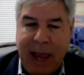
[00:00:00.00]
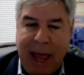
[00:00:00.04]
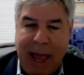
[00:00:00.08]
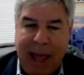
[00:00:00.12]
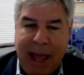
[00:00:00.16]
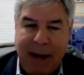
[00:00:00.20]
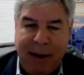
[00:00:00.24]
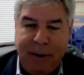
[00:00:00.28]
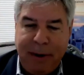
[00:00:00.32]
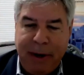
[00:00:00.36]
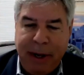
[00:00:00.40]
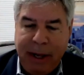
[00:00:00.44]

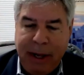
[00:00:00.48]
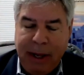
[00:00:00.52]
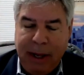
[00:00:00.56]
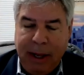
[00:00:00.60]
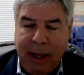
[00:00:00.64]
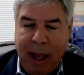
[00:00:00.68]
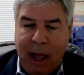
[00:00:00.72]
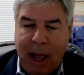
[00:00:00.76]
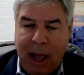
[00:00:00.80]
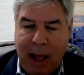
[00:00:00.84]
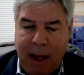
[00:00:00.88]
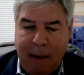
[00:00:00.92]
and
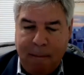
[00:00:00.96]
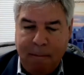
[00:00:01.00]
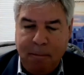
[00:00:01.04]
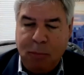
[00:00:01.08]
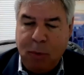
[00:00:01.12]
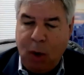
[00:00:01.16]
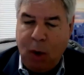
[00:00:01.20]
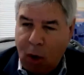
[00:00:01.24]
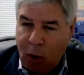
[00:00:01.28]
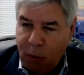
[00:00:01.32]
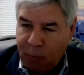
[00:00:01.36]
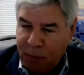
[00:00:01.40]

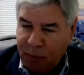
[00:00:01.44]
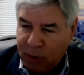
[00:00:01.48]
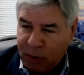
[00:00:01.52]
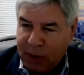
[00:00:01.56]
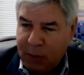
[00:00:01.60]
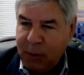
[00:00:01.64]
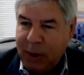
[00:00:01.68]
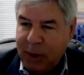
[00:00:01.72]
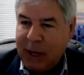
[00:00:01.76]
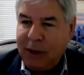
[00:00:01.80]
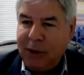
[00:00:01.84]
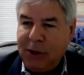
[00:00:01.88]
um,
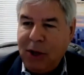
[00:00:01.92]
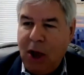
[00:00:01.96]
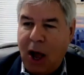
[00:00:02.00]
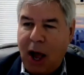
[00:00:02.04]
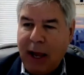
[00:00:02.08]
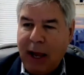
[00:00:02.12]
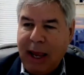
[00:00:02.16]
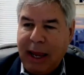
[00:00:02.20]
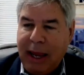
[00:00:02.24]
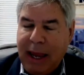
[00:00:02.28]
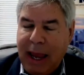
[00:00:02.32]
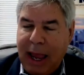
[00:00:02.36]
hopefully we can
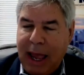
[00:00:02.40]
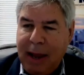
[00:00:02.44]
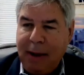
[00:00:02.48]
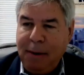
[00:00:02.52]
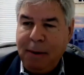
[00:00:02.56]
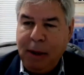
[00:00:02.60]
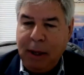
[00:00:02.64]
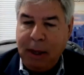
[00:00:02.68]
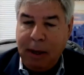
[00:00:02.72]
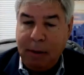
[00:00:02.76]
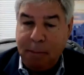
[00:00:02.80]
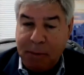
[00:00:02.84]
talk
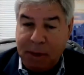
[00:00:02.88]
again,